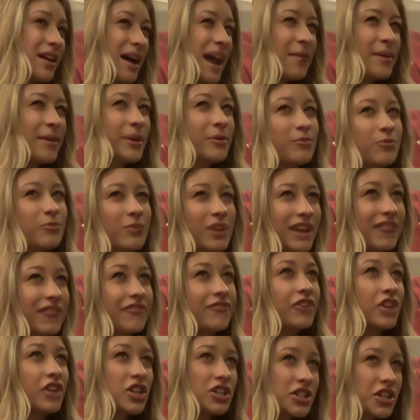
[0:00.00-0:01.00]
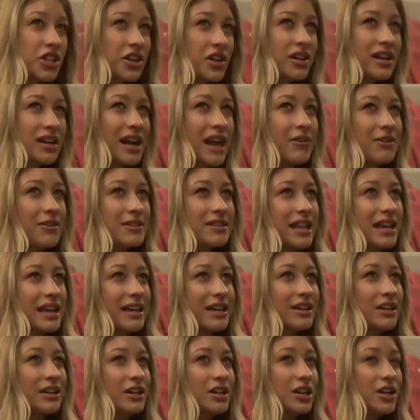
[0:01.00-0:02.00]
mean, when I first heard, I was
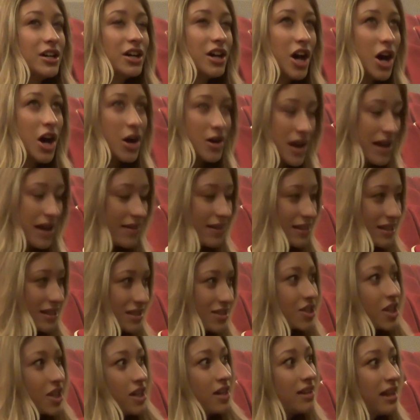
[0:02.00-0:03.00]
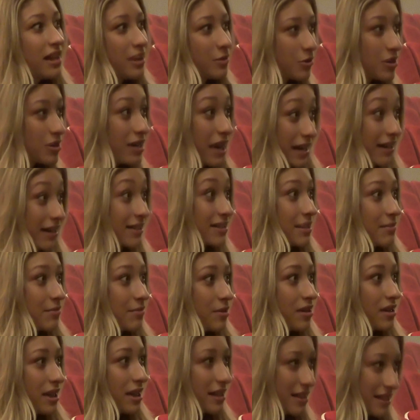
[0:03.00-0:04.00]
like, okay, this is good, like we're getting
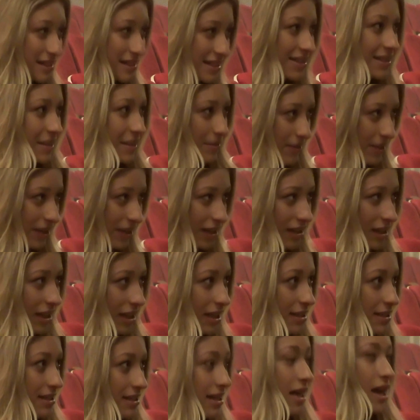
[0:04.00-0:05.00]
somewhere, like this is something at least.